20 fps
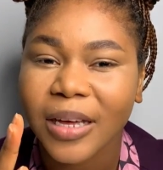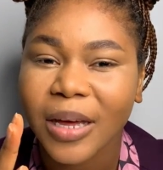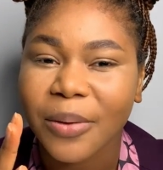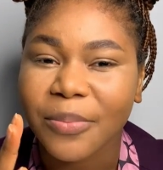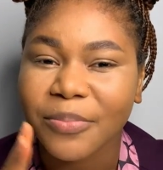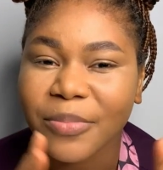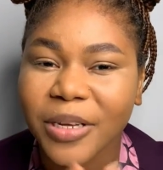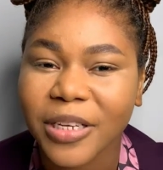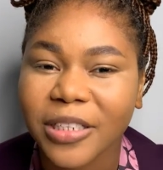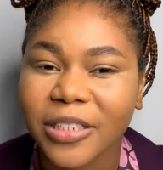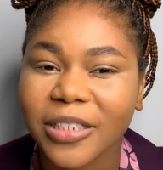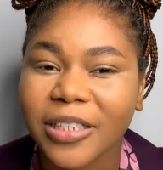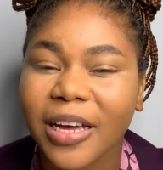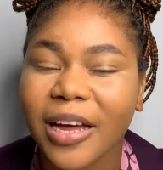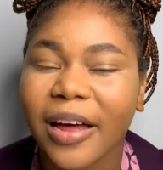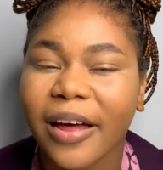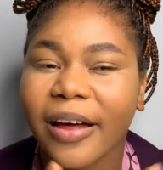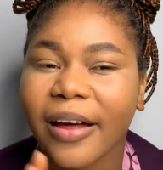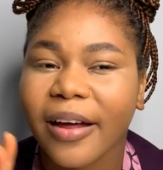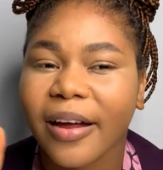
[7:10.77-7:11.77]

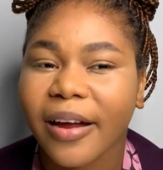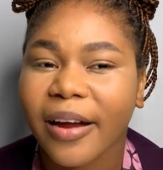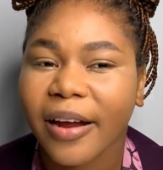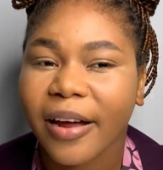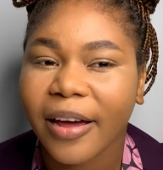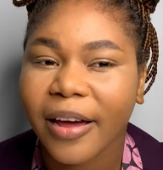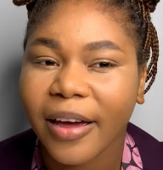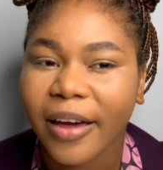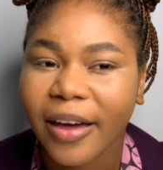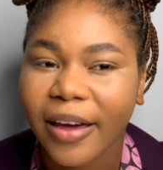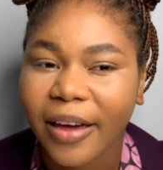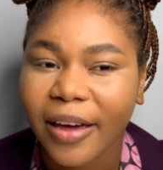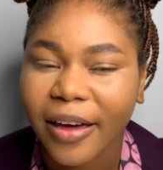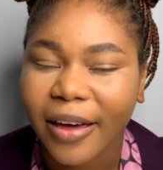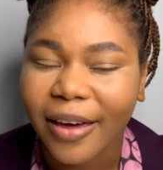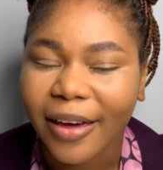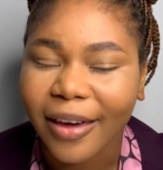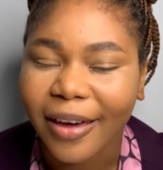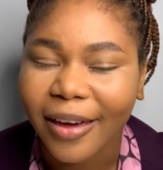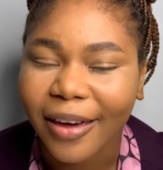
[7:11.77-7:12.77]
media
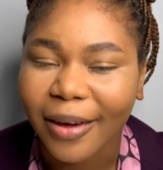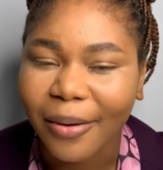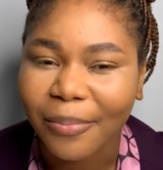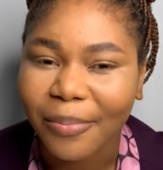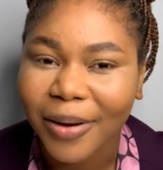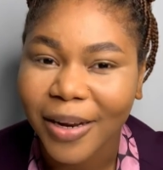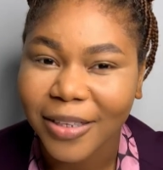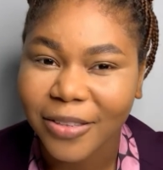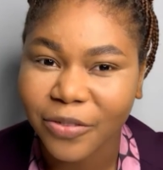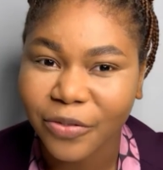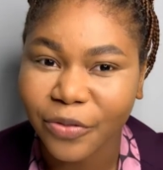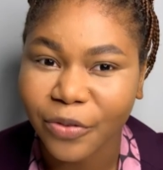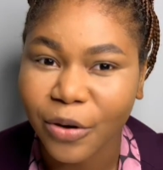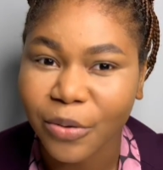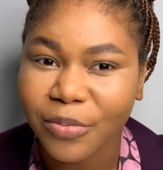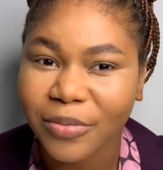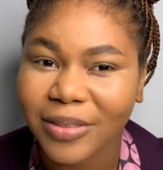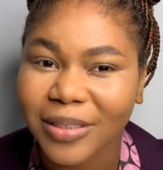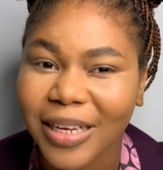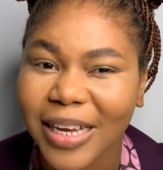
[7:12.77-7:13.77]

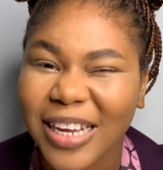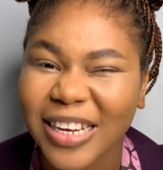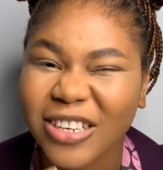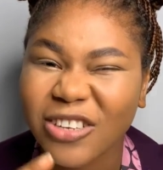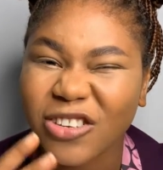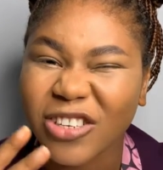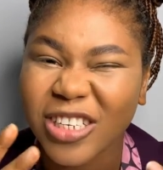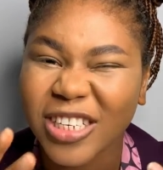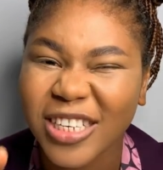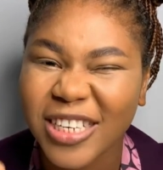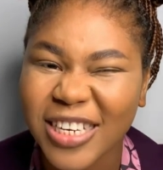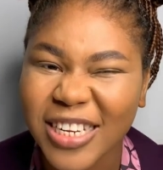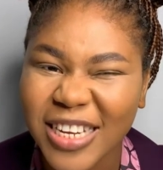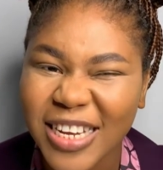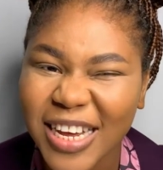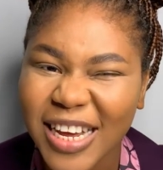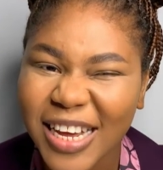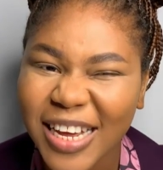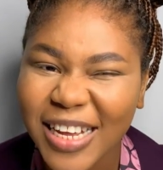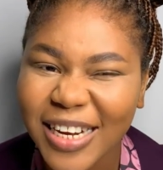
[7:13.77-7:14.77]
platforms, and you
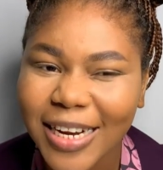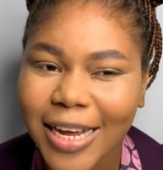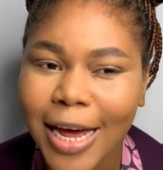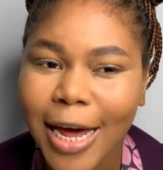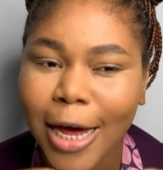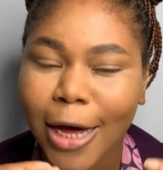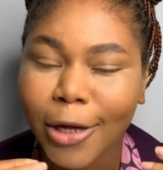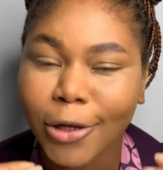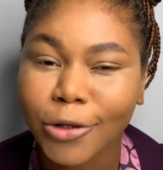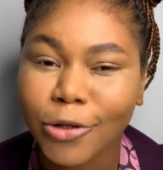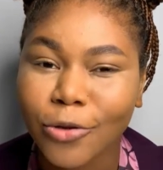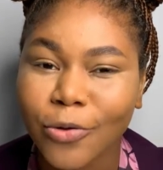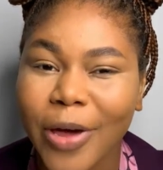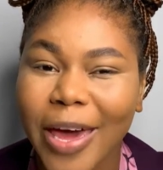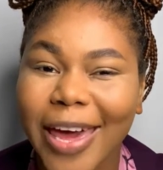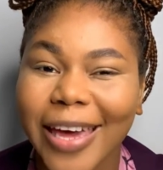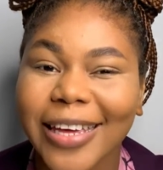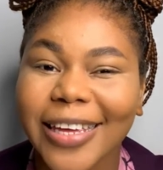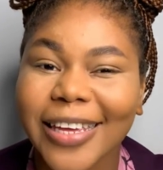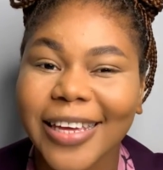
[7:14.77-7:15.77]
need to
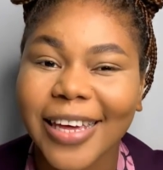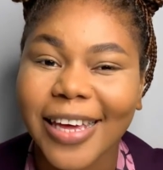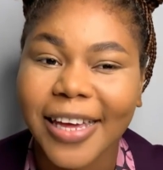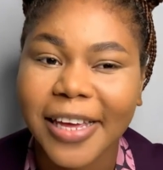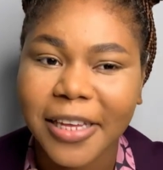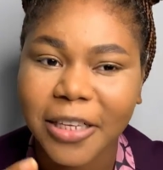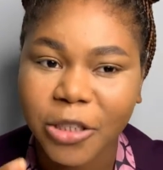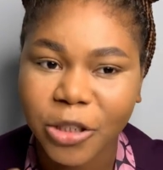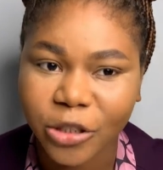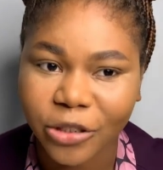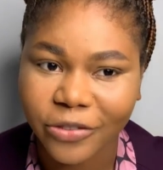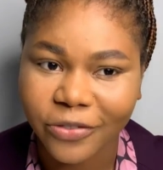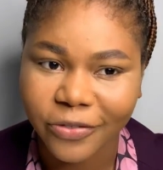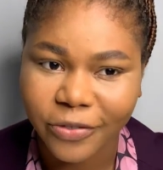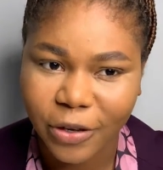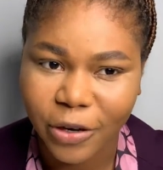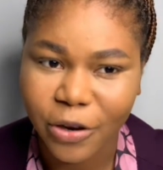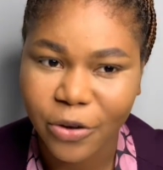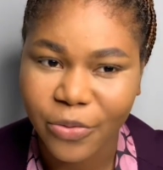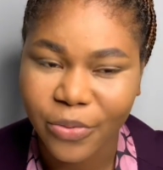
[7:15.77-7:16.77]
engage your
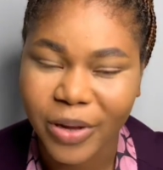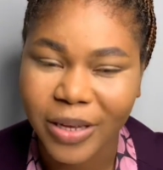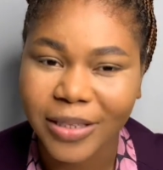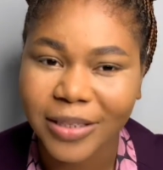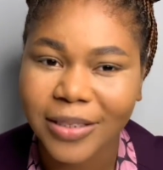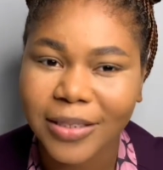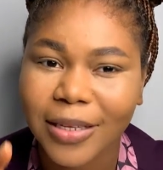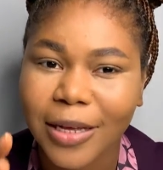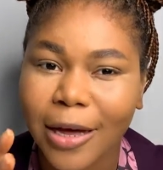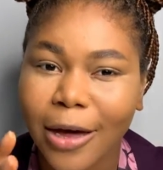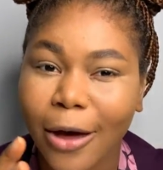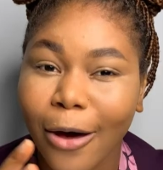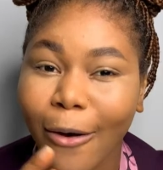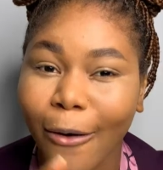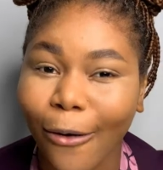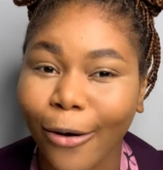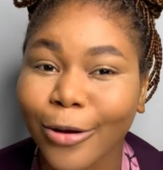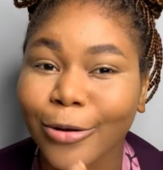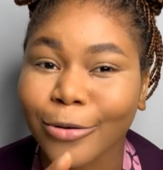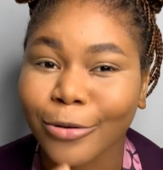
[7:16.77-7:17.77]
followers
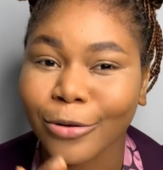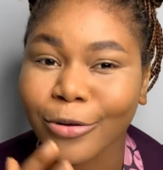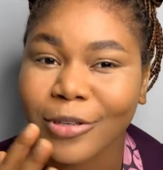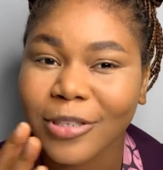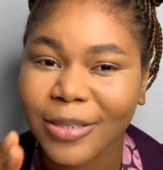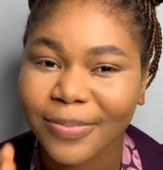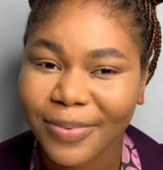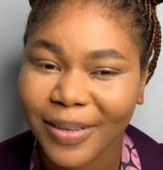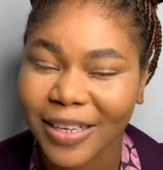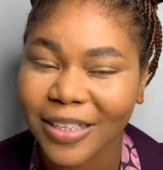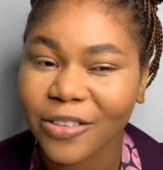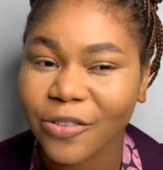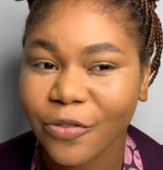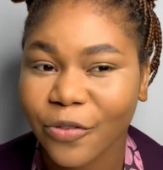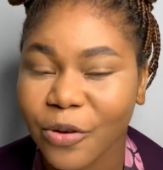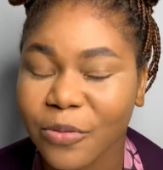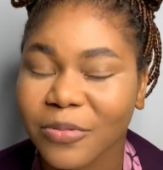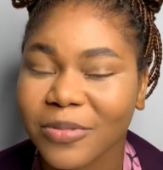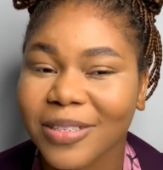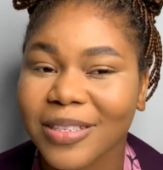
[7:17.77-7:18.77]
on those
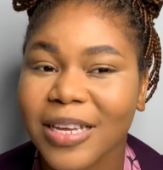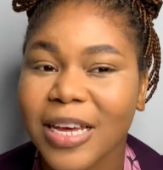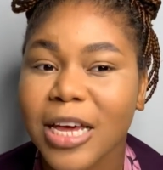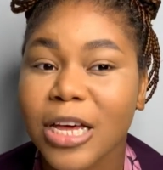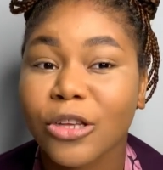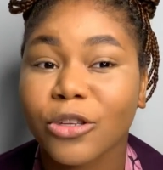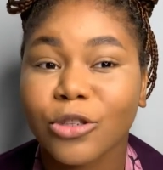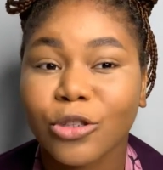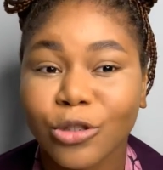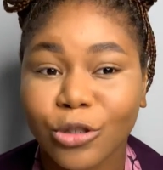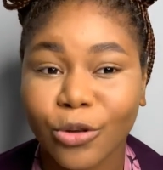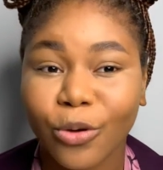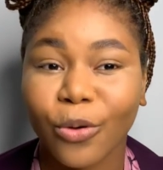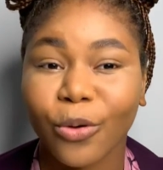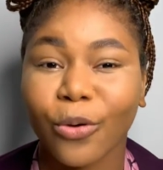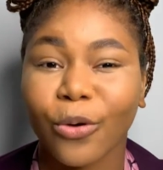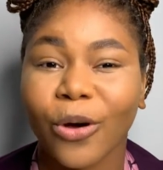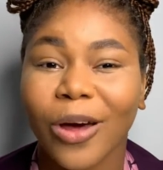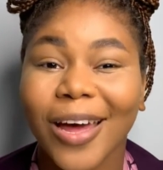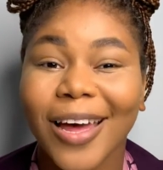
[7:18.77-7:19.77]
platforms.
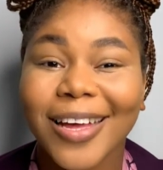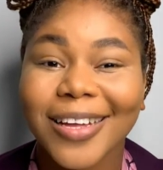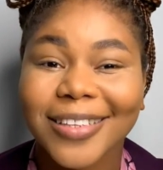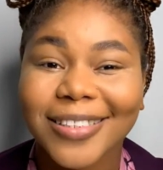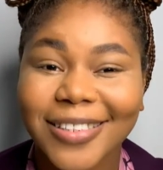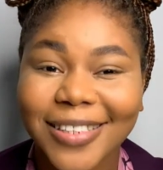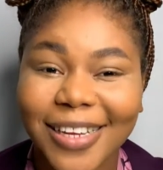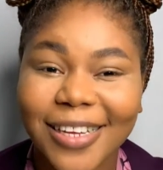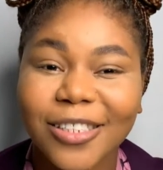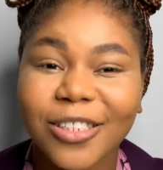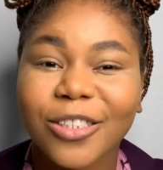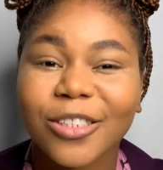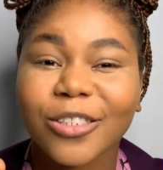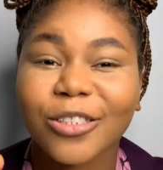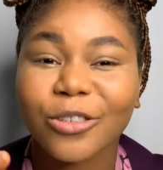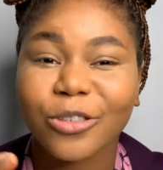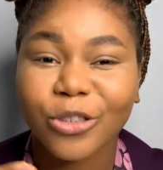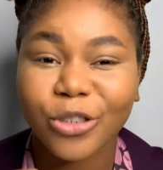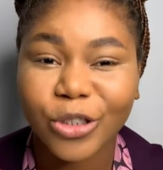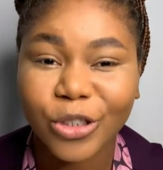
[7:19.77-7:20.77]
So test
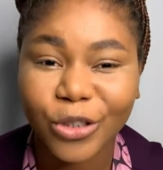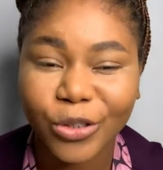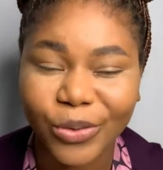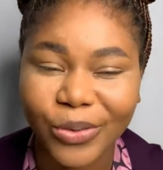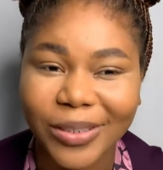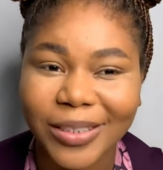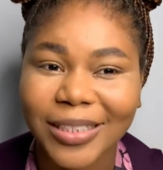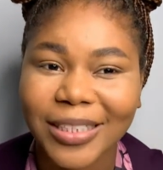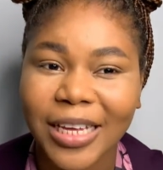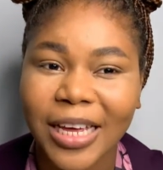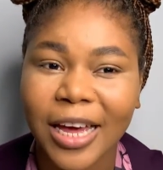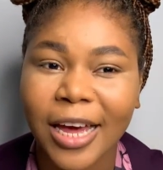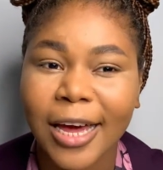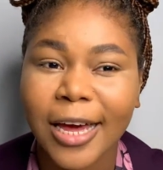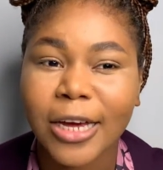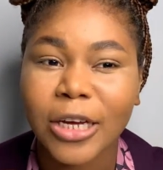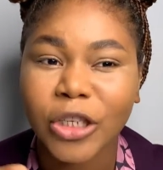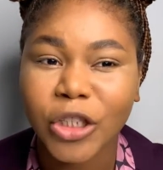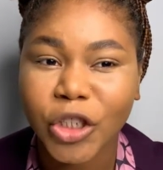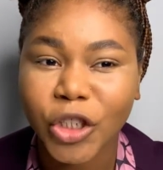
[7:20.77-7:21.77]
shoot
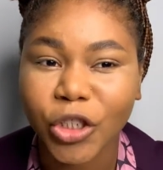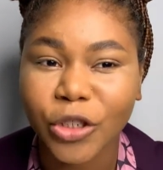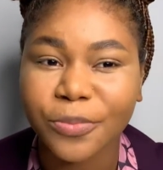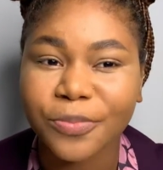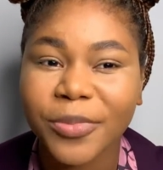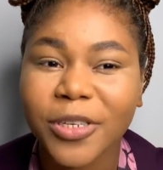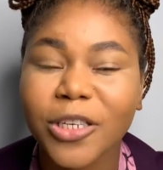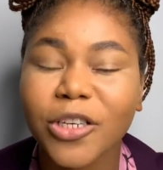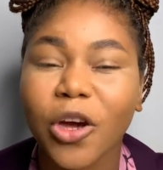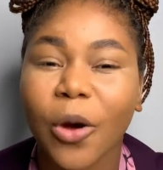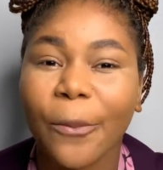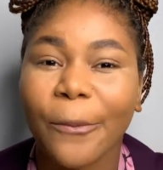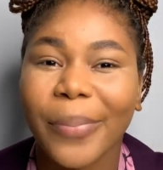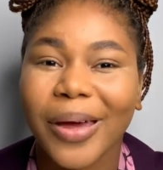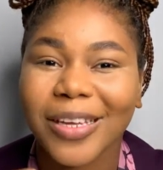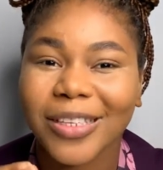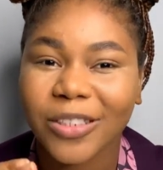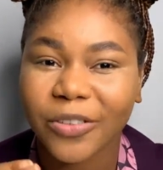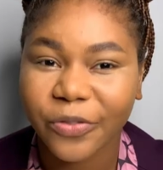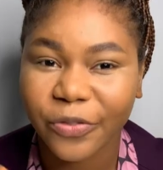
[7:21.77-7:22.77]
should be your
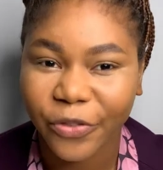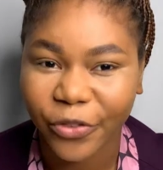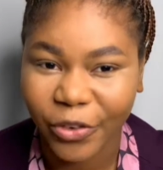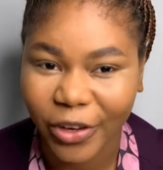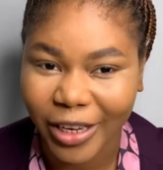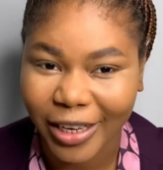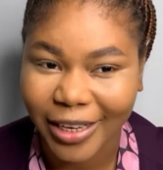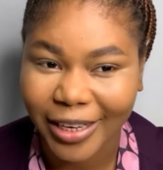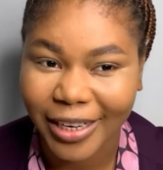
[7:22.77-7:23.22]
best friend.